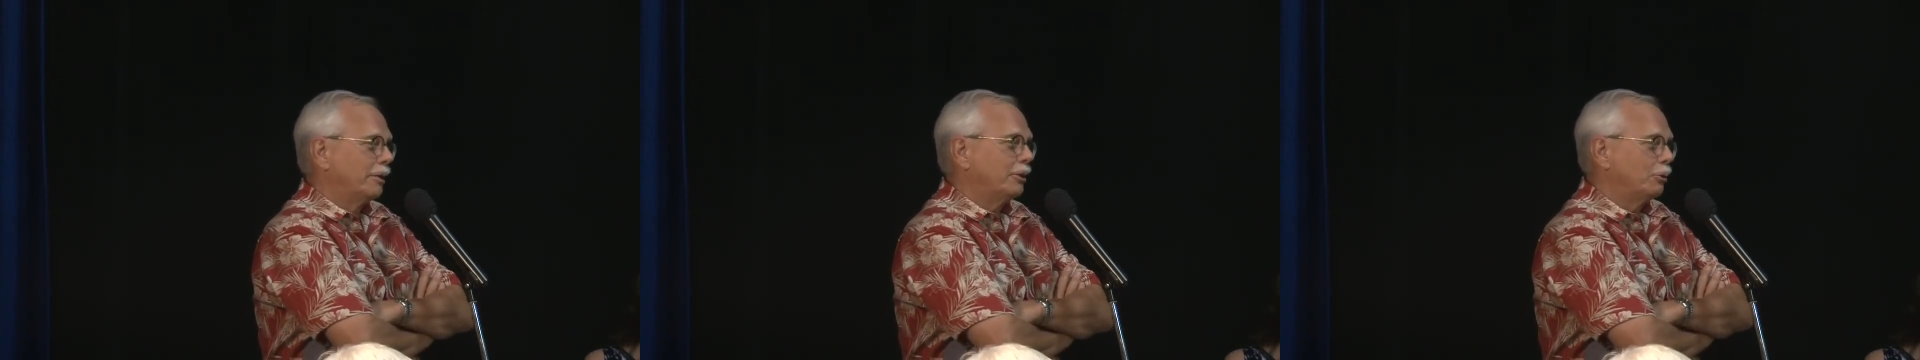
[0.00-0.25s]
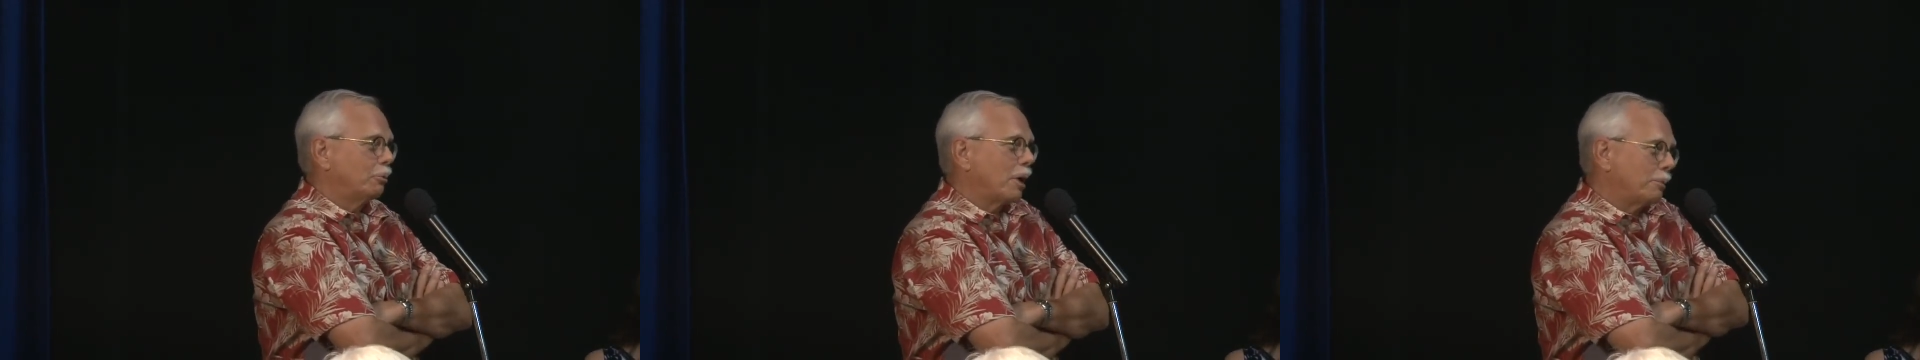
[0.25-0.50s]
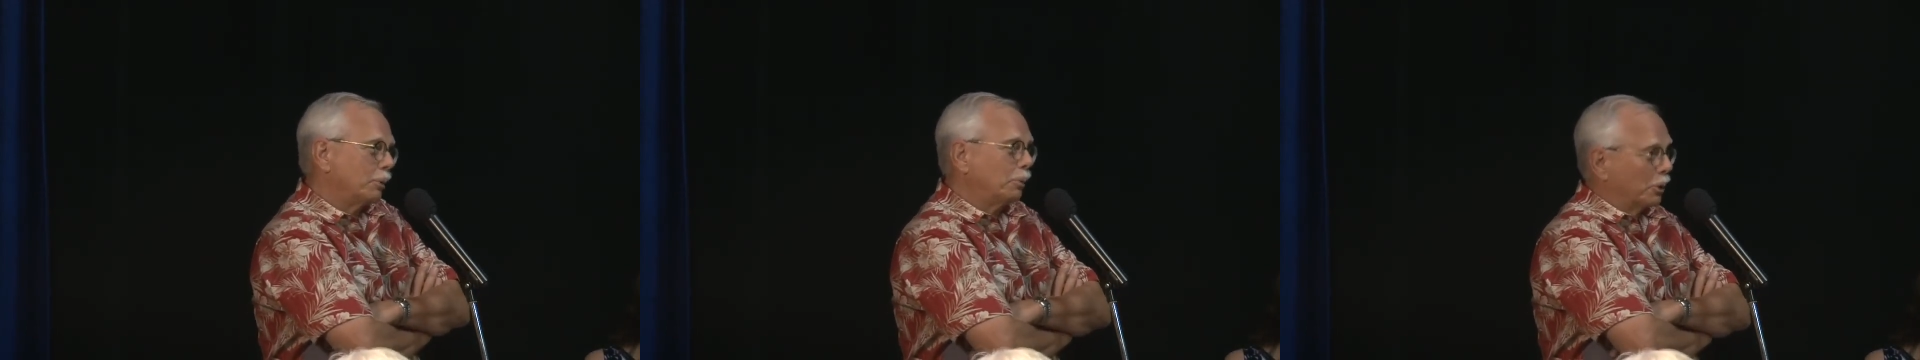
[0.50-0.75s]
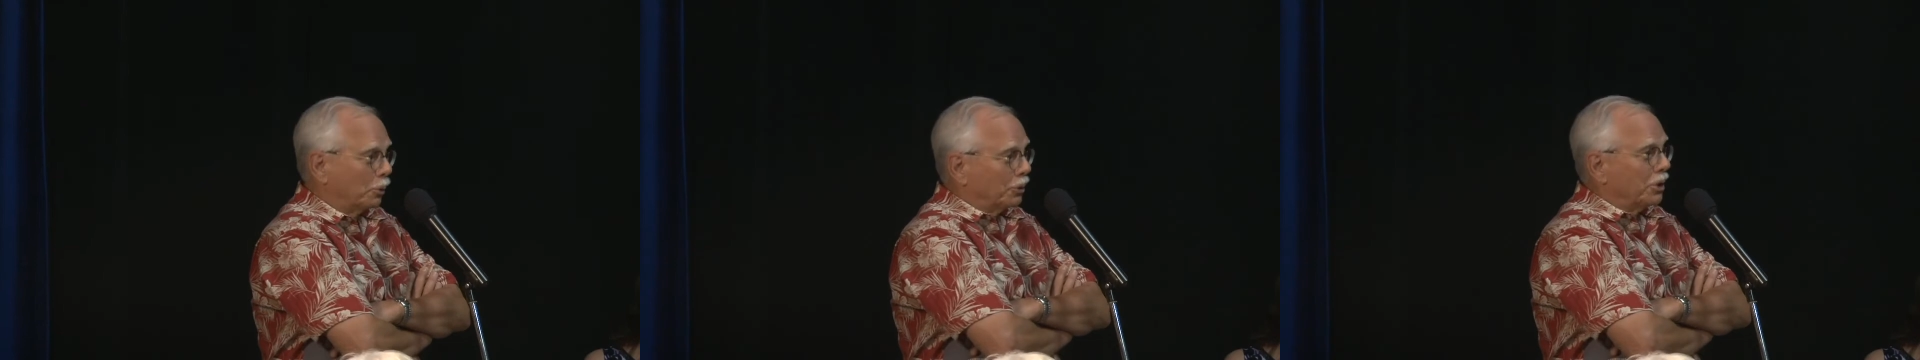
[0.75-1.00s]
You
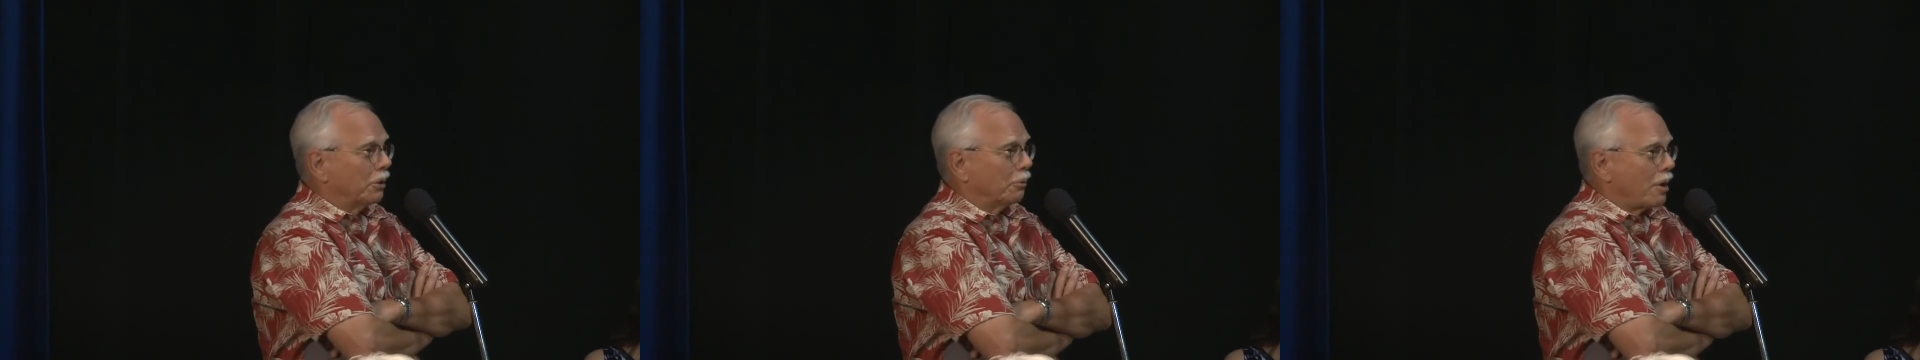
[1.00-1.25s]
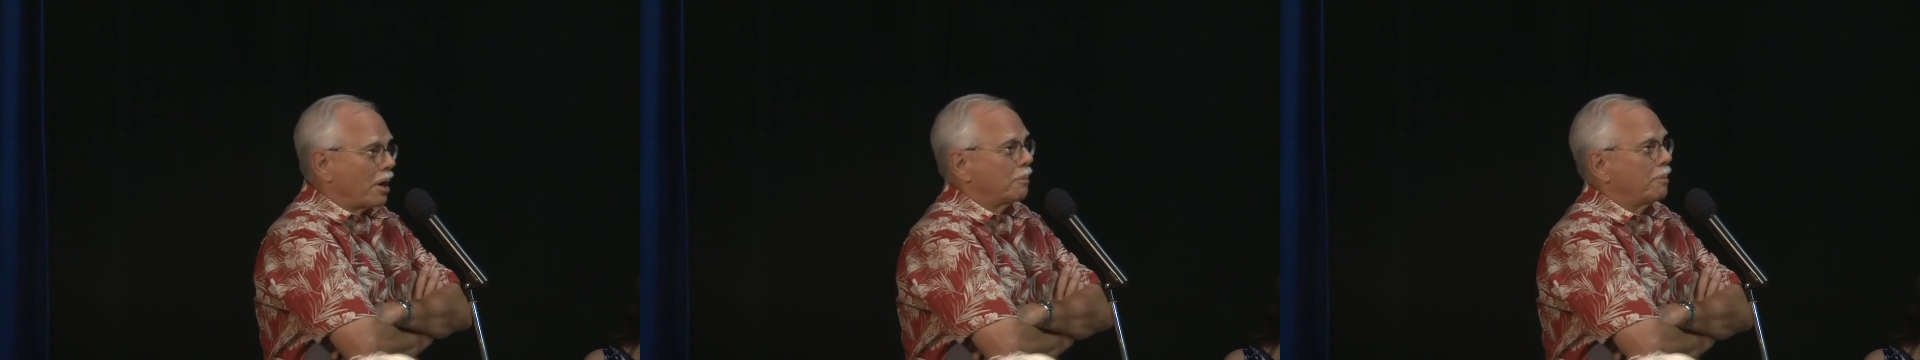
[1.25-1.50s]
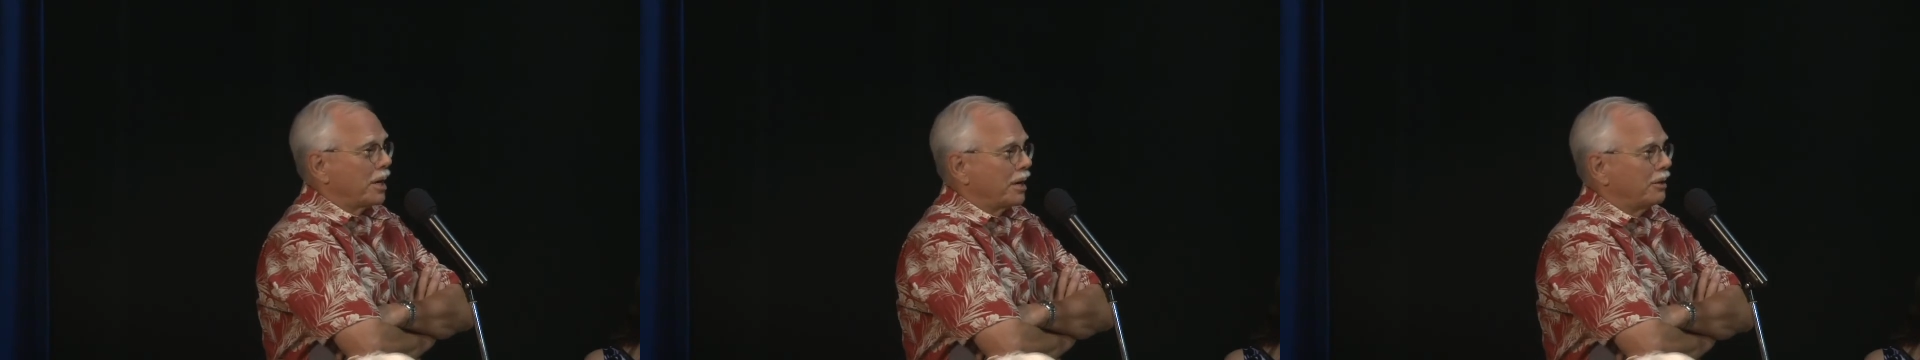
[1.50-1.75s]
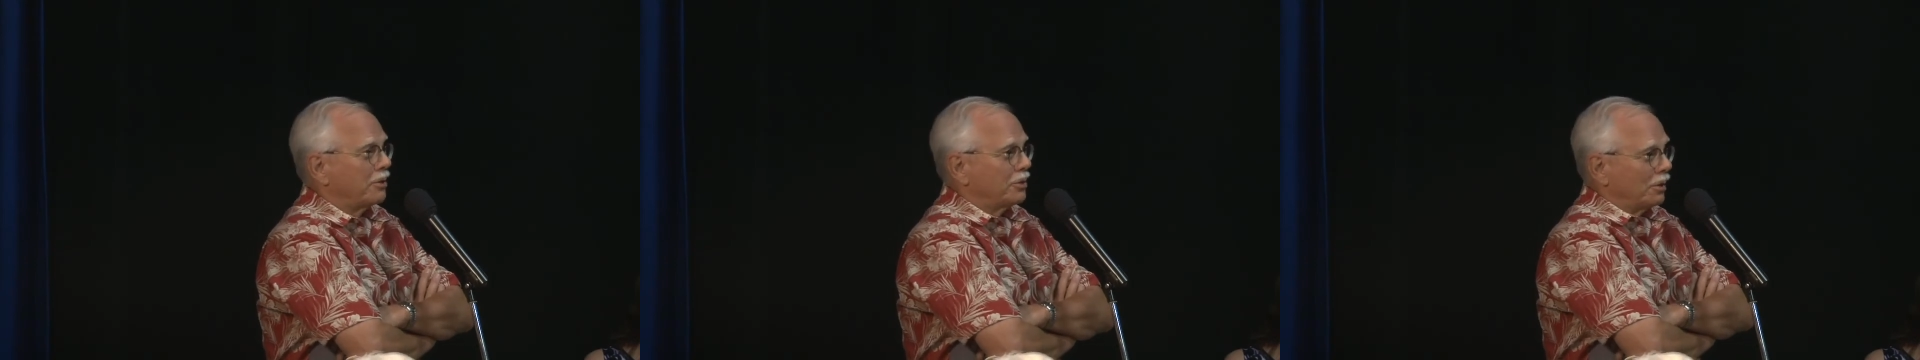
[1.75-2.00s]
probably will need a rock
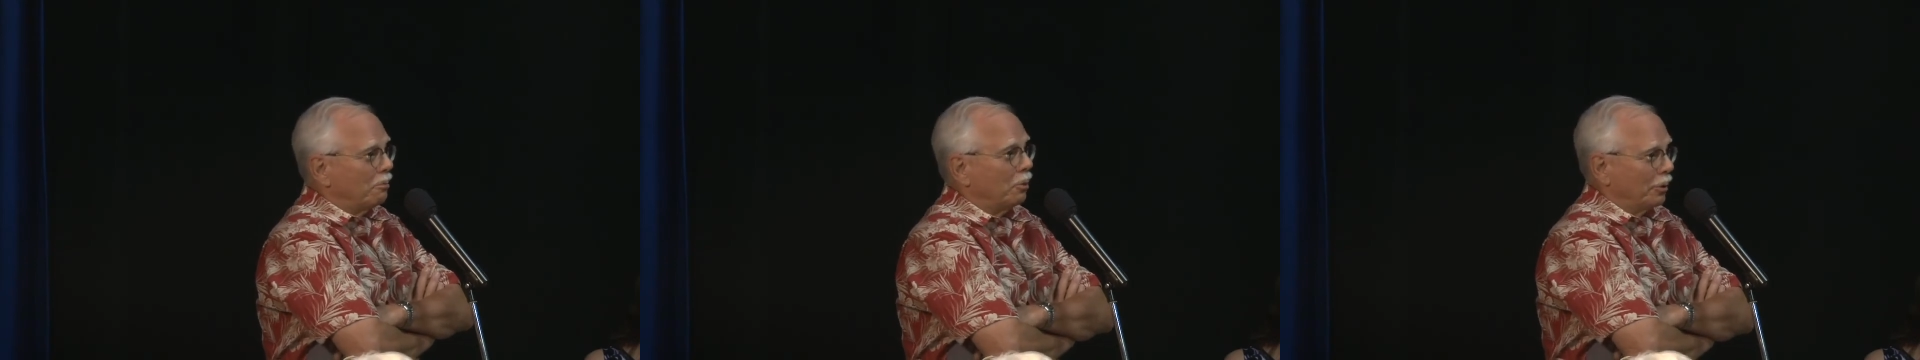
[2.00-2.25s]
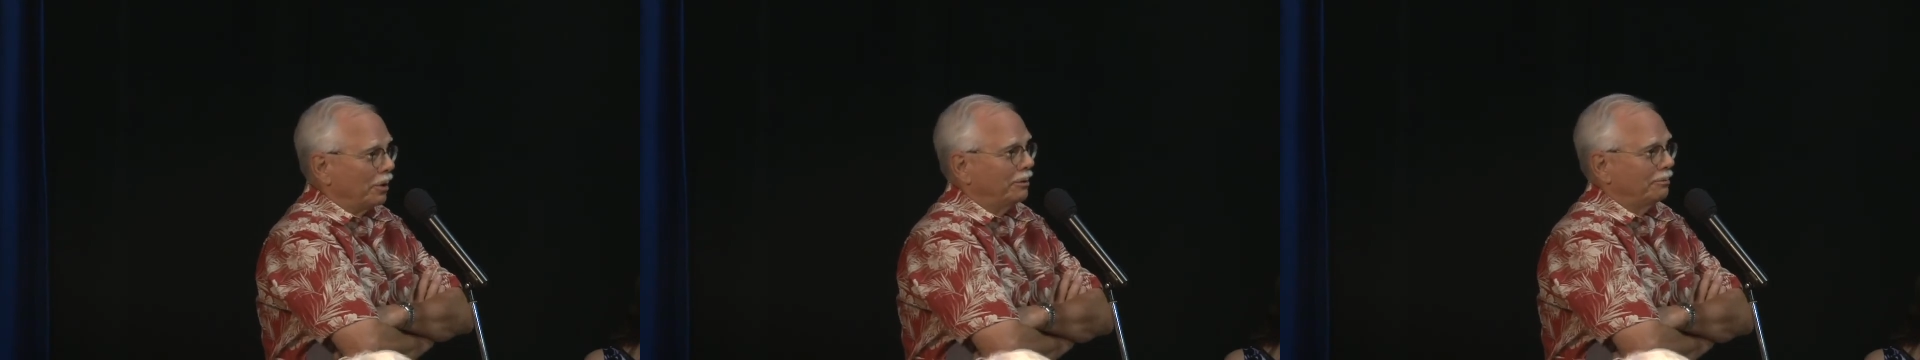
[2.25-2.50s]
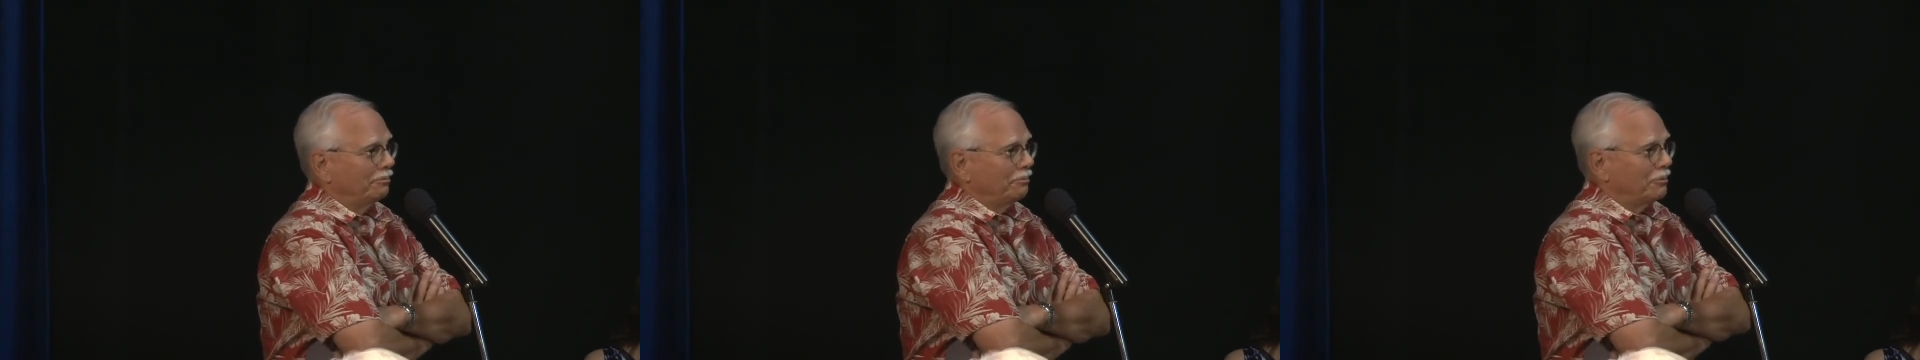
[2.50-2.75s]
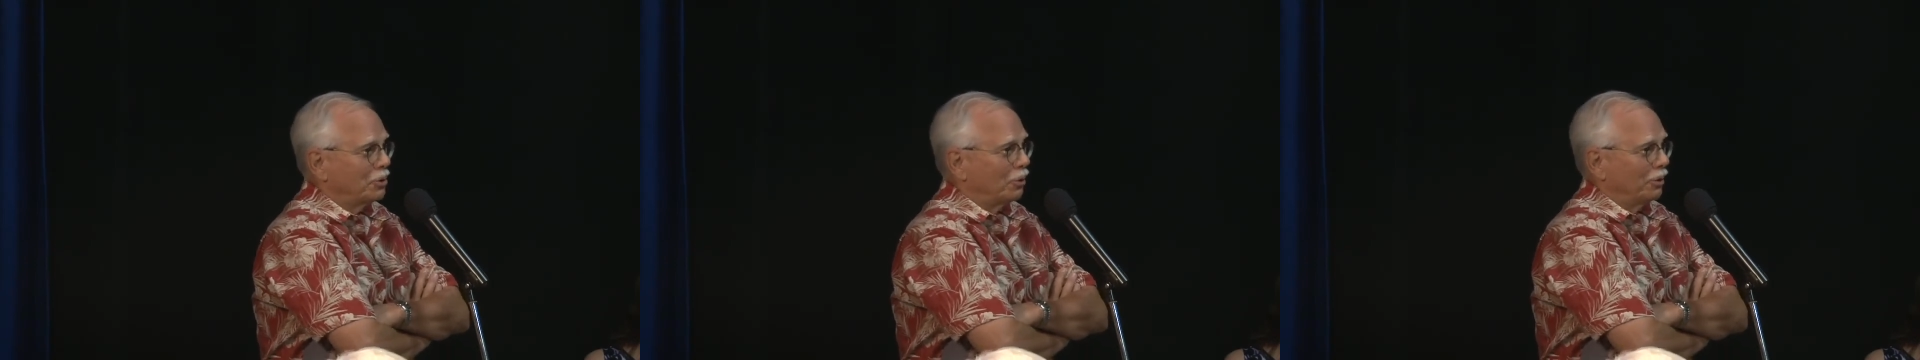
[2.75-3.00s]
band at some point.
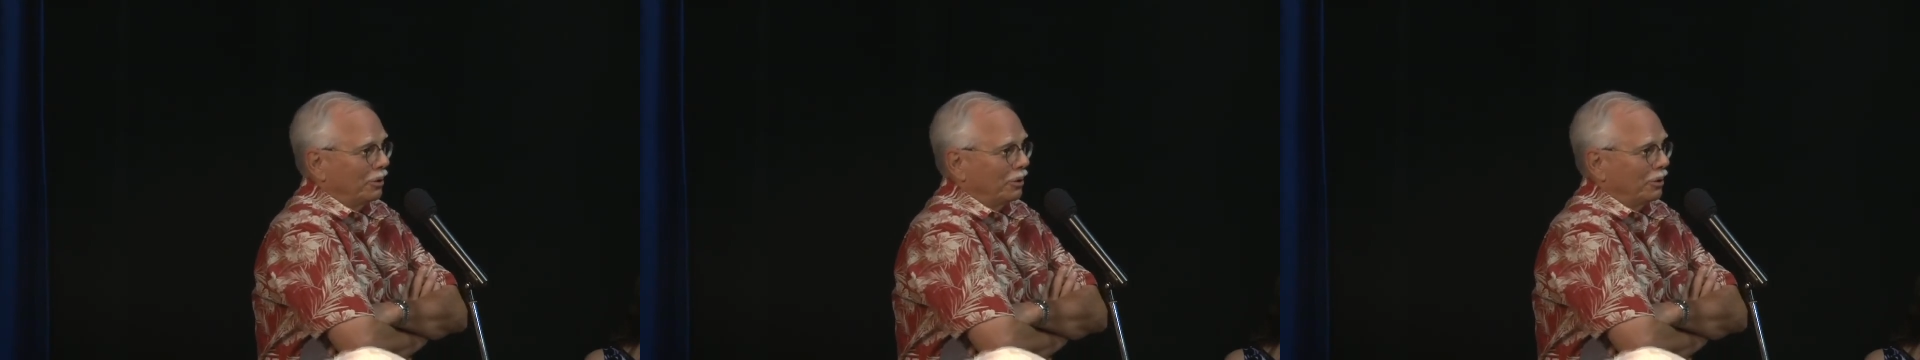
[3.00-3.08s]
So